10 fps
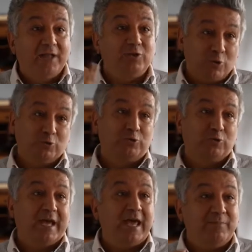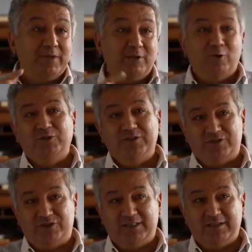uncontrolled animal on the
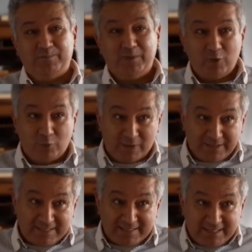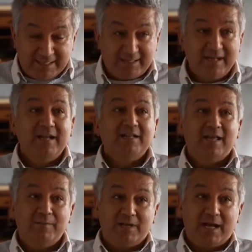street because when they see it
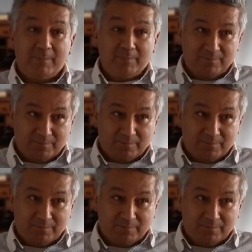they become